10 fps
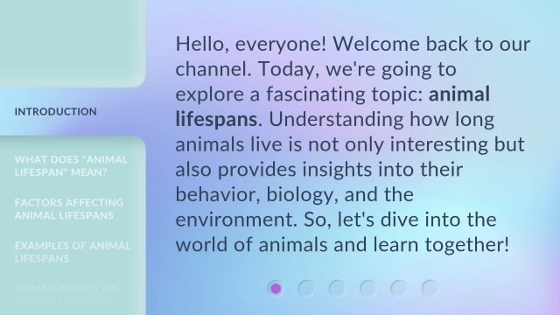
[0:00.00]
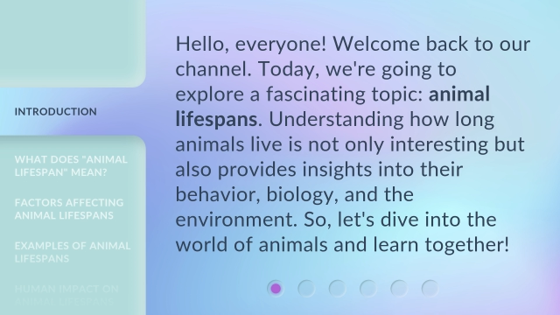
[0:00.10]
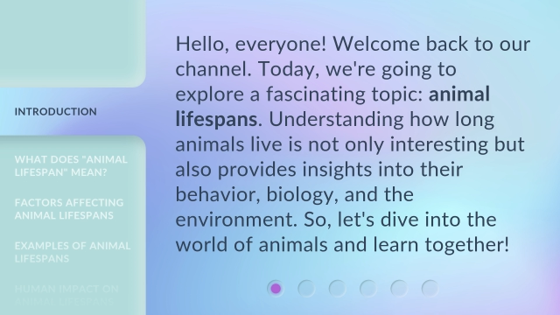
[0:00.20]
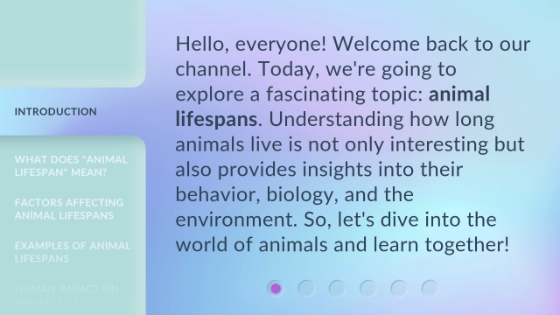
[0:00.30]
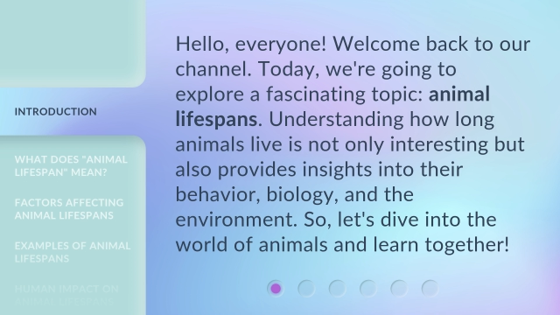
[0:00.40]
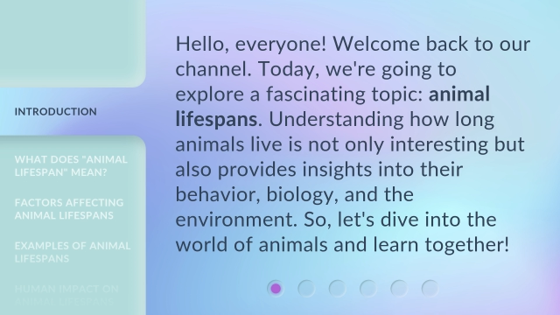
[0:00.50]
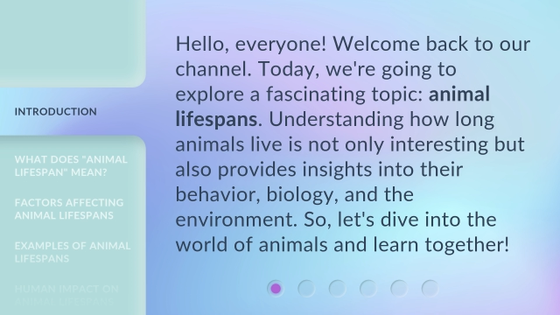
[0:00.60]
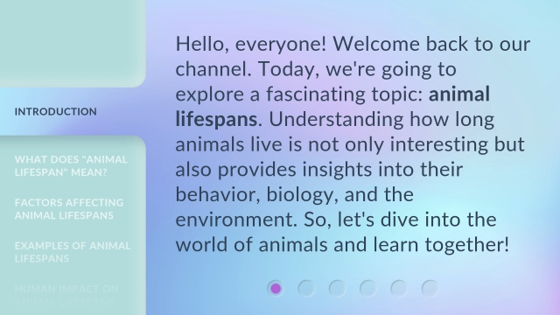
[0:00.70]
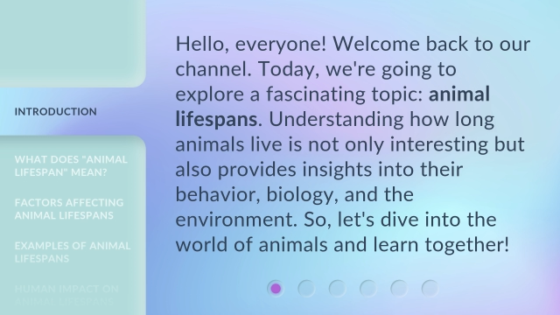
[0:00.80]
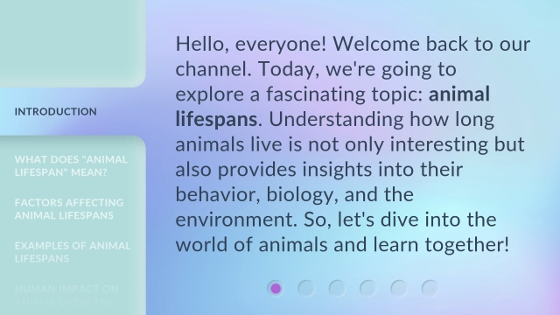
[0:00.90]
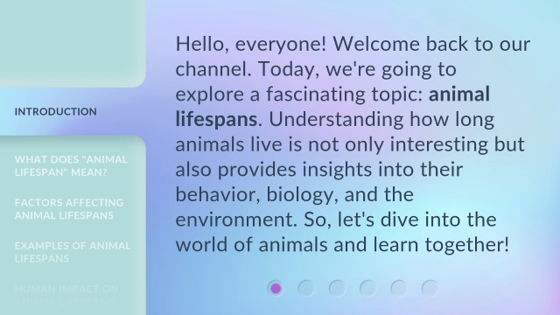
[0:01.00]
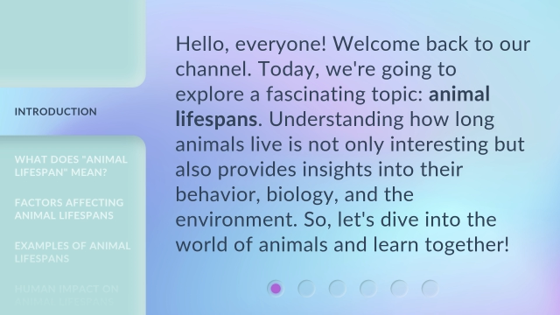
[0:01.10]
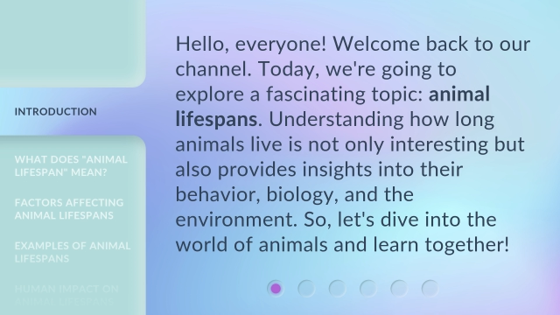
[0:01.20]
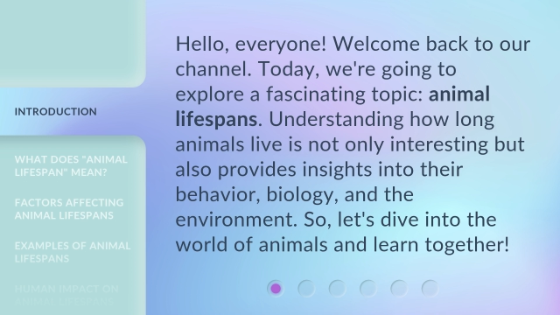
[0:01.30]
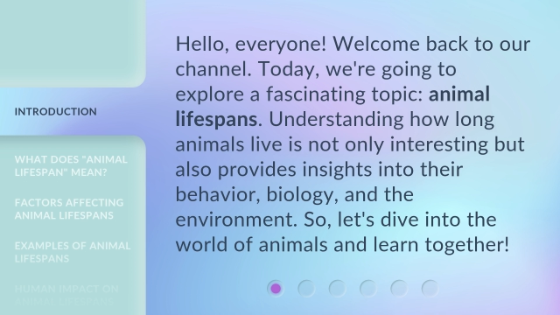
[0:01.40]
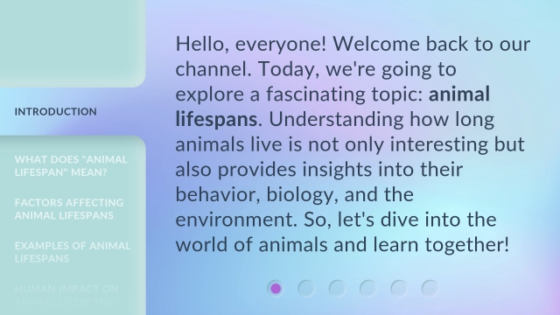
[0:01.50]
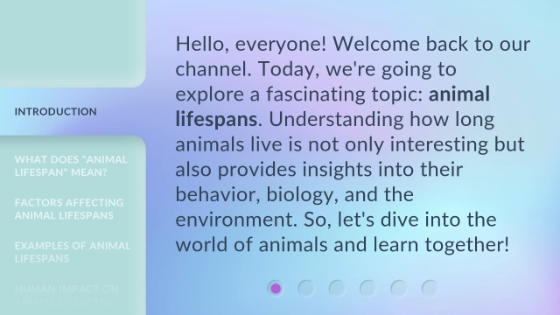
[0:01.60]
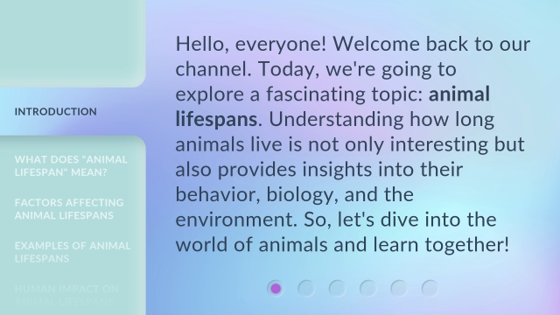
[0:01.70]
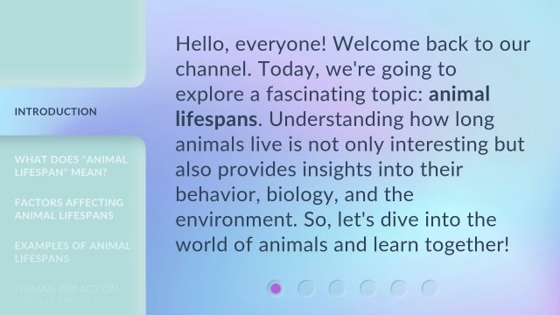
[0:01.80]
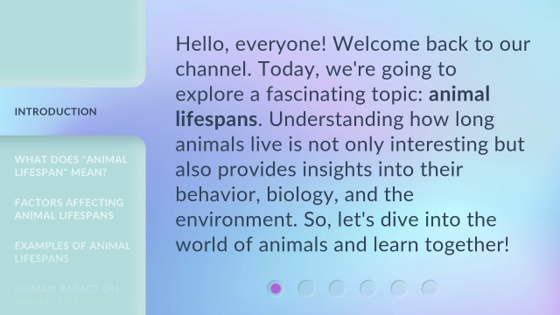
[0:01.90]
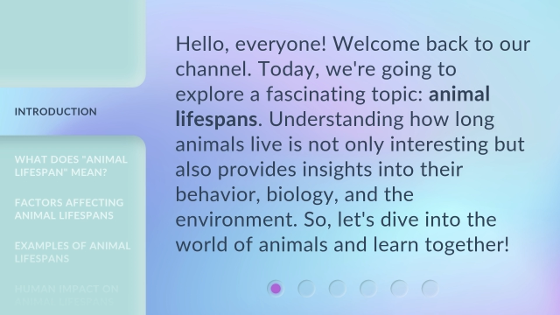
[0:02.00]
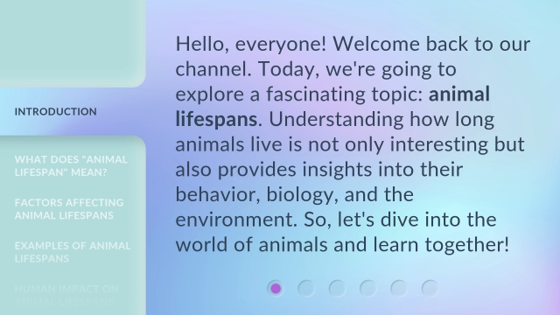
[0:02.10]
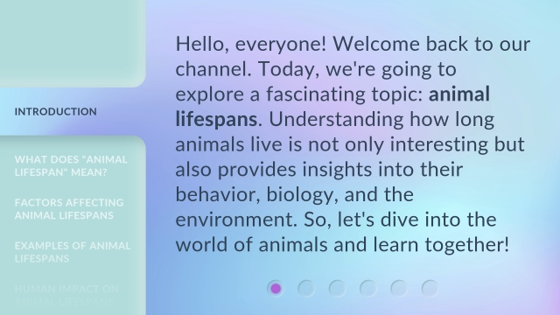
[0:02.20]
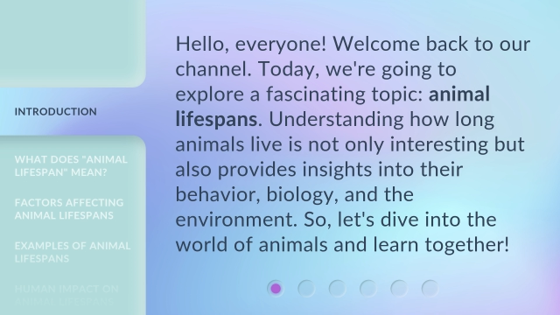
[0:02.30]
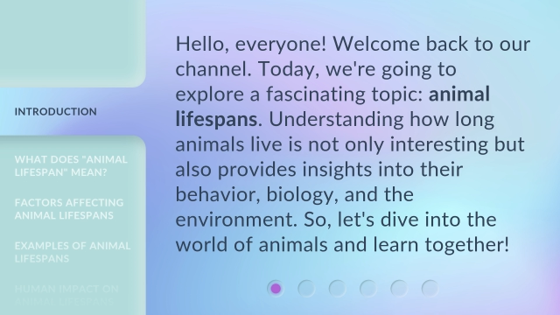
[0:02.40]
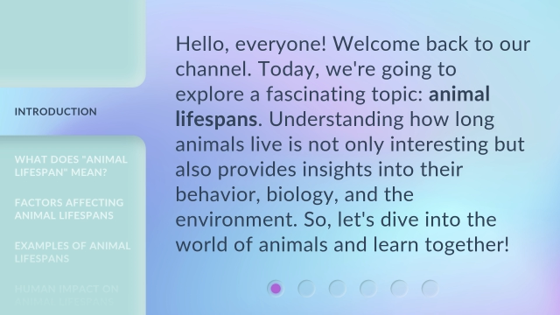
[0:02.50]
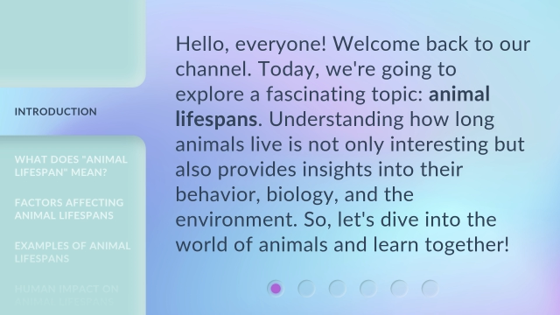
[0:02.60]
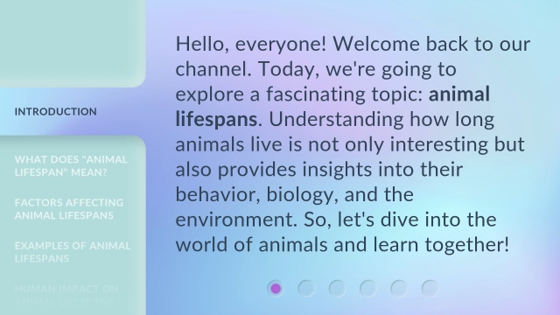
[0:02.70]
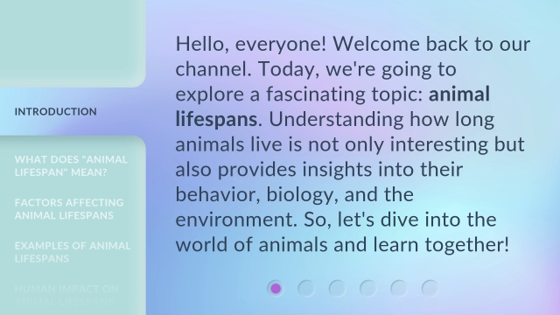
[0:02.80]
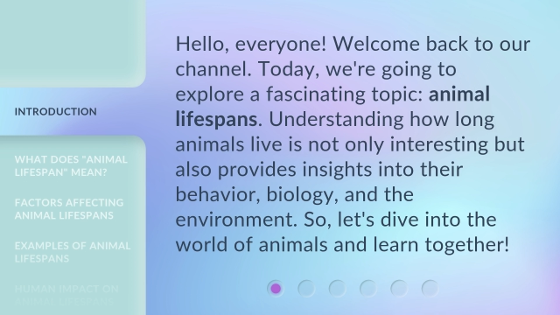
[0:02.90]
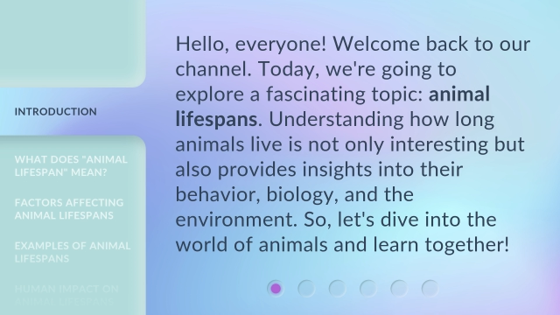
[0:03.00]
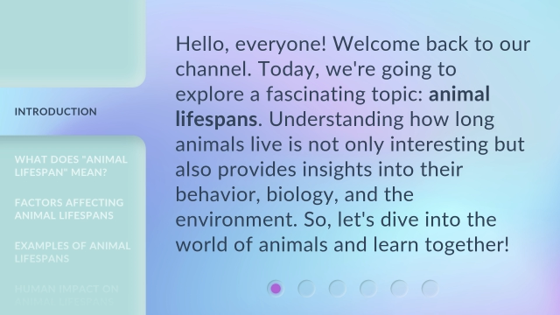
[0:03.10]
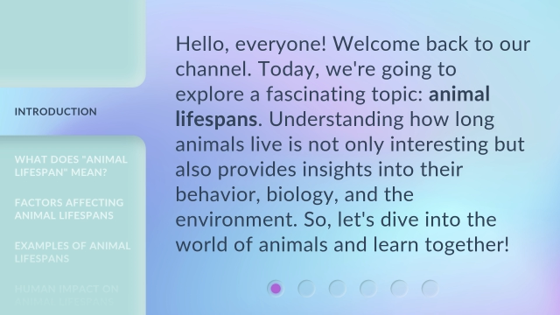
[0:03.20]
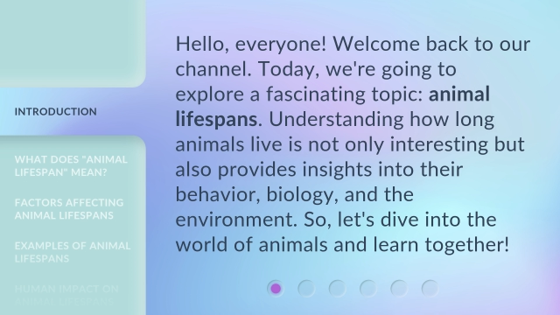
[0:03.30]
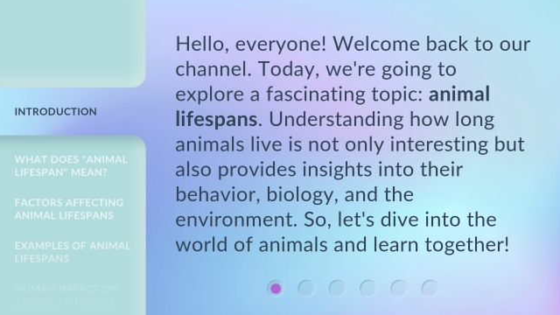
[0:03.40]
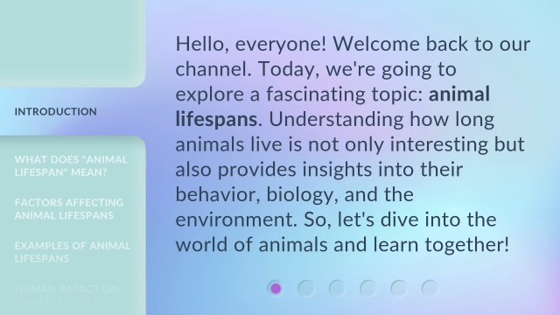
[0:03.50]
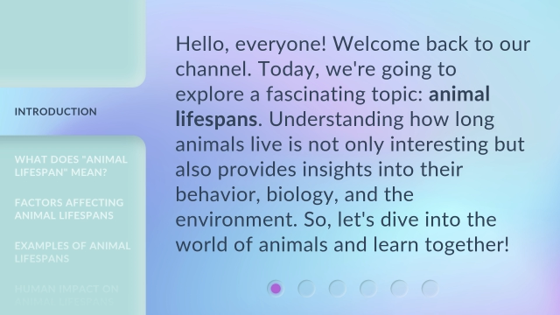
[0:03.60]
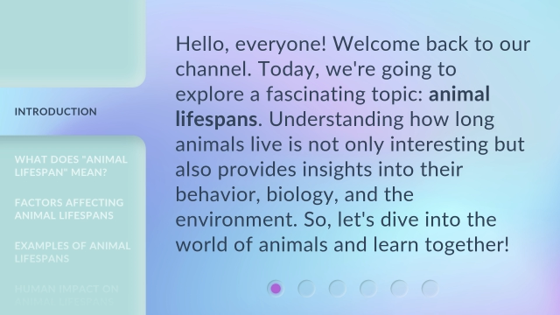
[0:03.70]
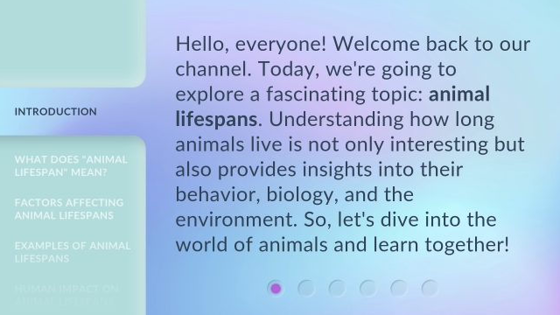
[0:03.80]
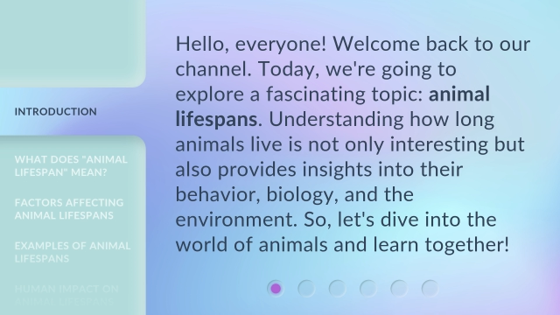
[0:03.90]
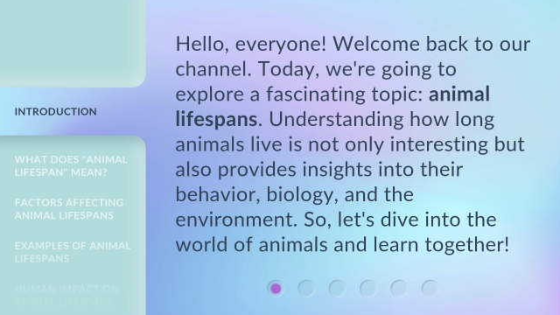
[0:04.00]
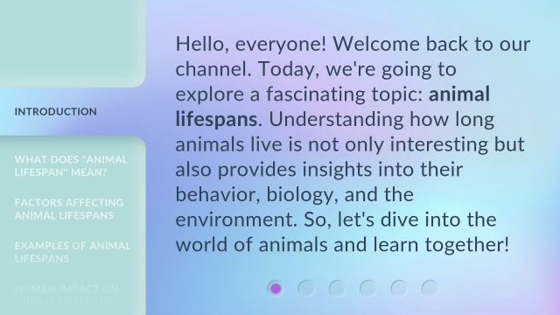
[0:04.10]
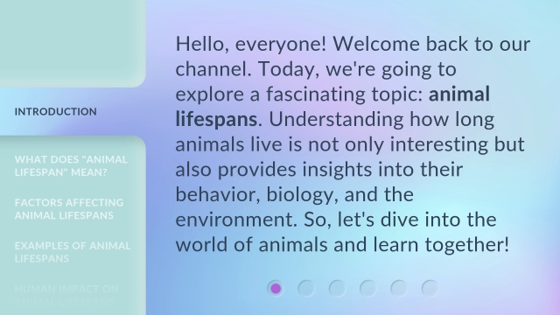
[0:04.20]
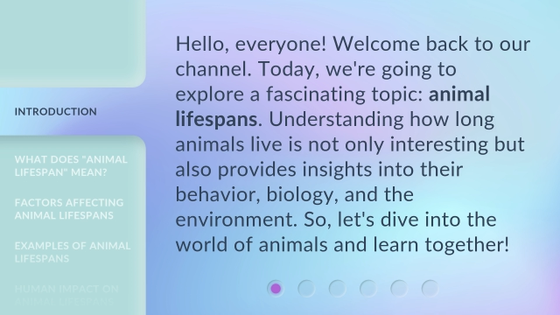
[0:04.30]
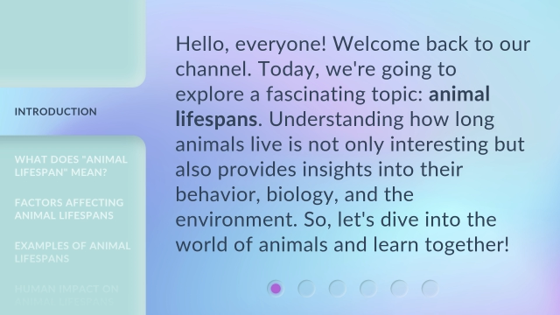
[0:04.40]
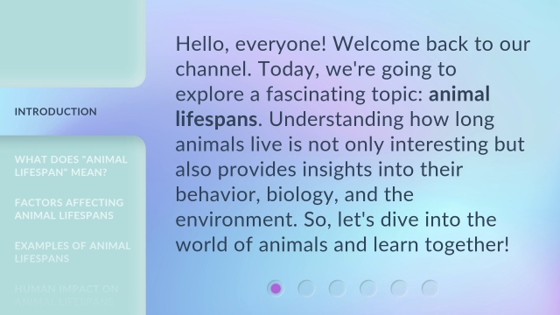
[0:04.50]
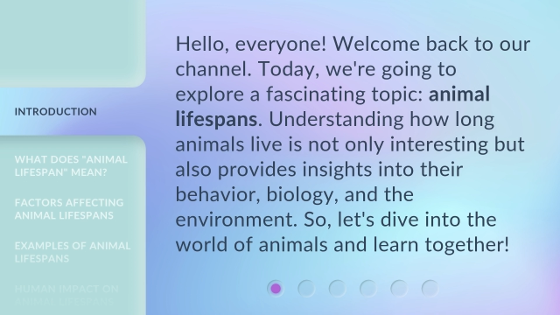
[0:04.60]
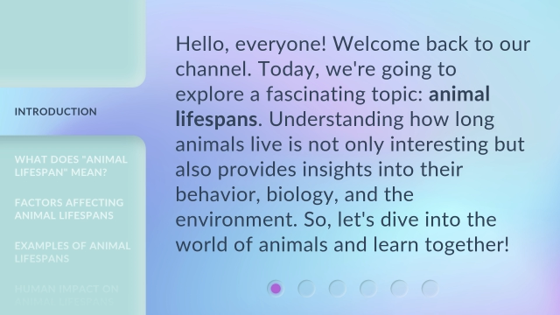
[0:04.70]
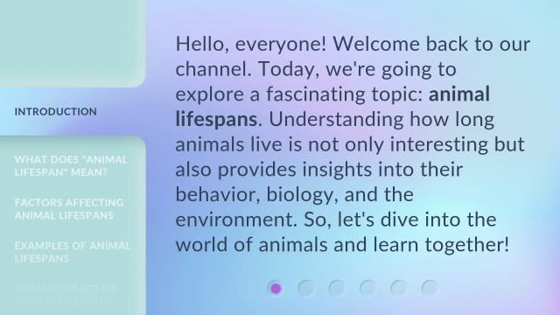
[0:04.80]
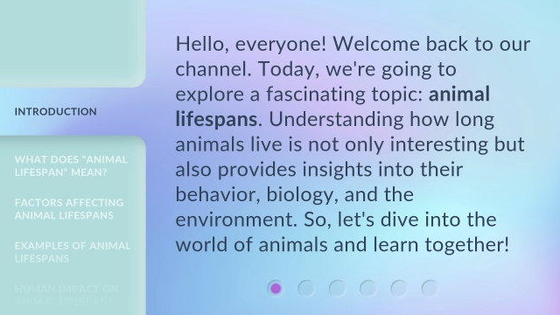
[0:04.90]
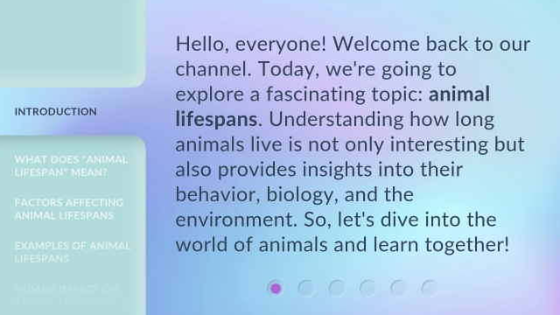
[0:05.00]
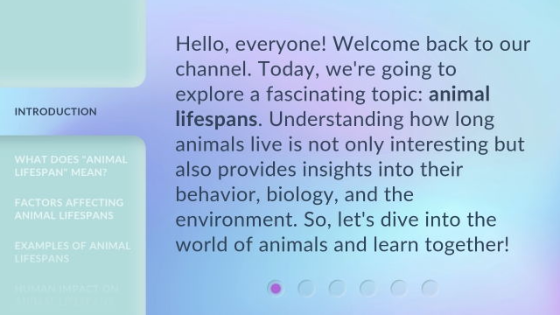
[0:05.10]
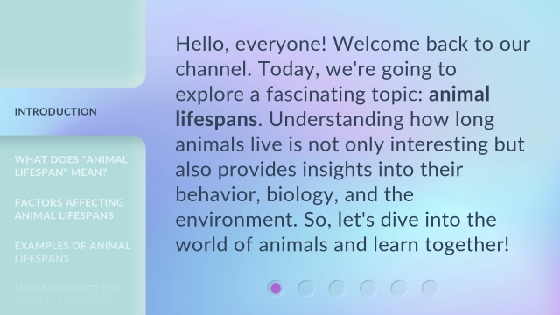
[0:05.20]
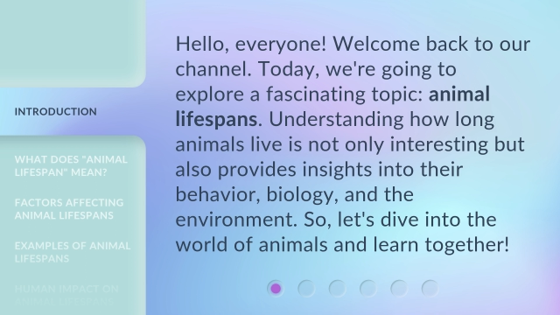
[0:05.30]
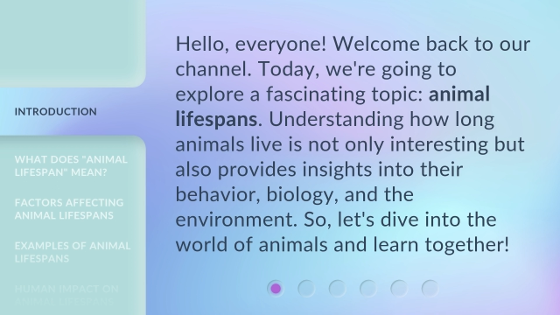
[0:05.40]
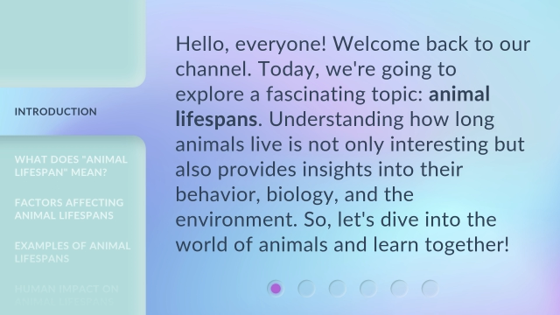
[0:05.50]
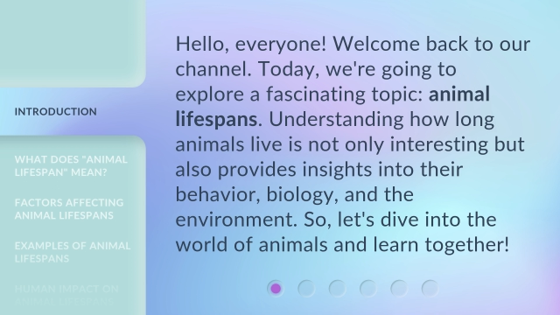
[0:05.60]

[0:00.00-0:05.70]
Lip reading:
No face is visible, so there are no lips to read.